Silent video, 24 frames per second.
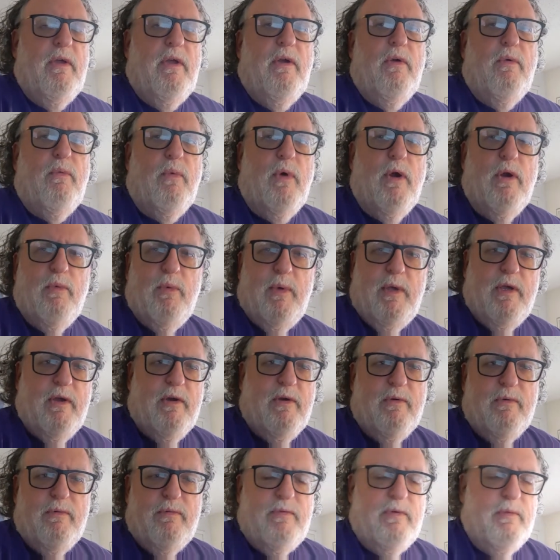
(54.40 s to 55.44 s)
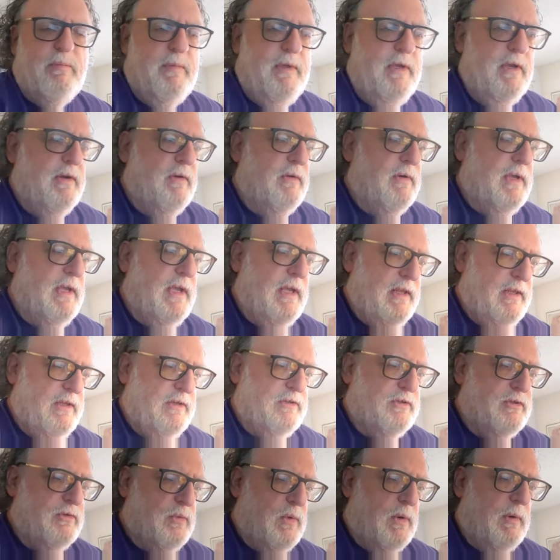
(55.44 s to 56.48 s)
Where do we go from here? Okay,
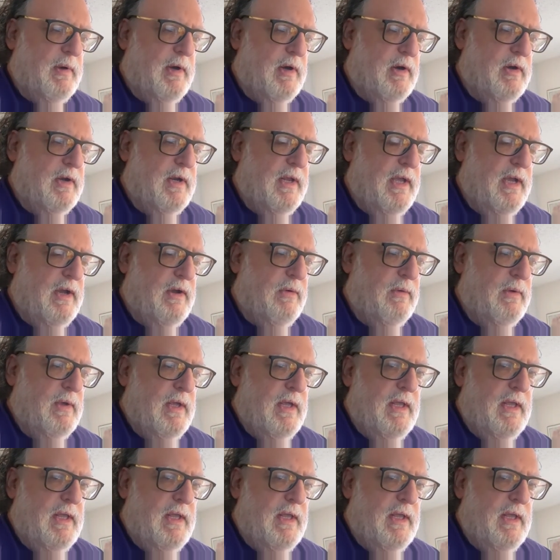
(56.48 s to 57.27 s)
this is where we are now.